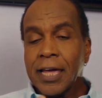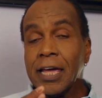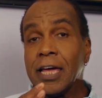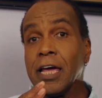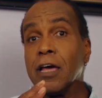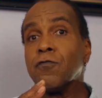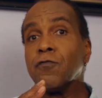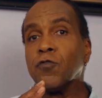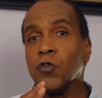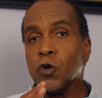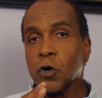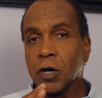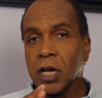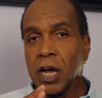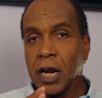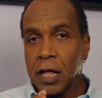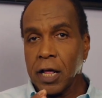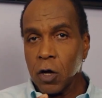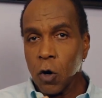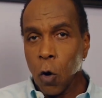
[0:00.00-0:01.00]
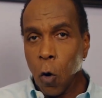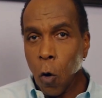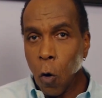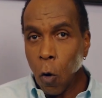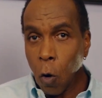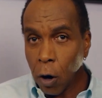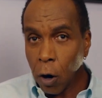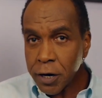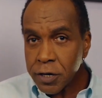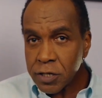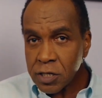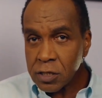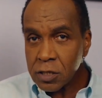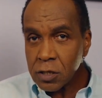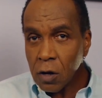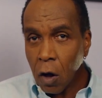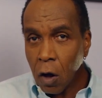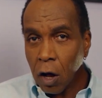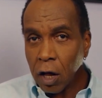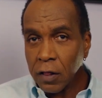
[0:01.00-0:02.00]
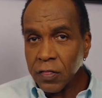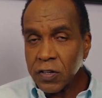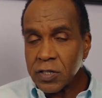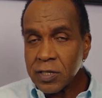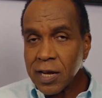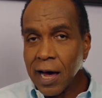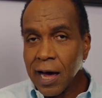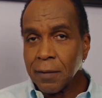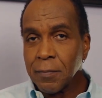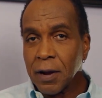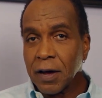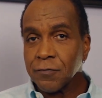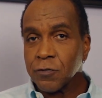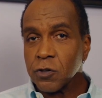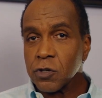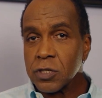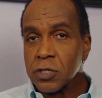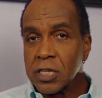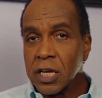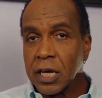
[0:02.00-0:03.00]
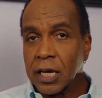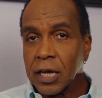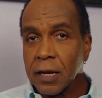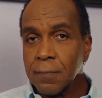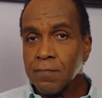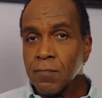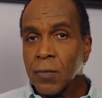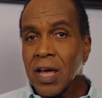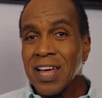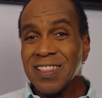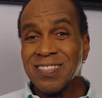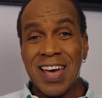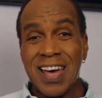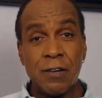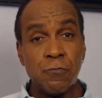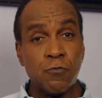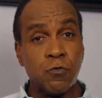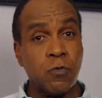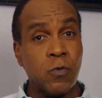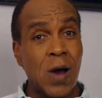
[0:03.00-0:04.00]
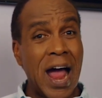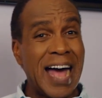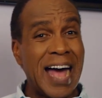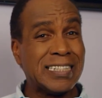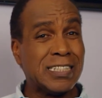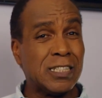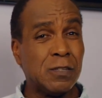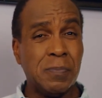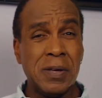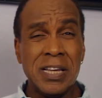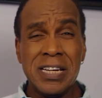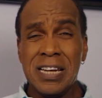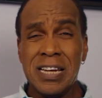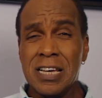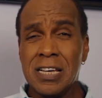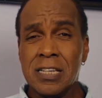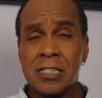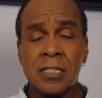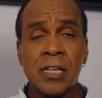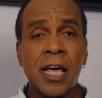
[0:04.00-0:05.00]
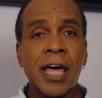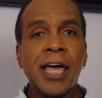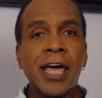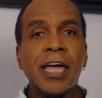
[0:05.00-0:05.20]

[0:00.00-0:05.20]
if you're getting hoarse all the time after singing, that raspiness,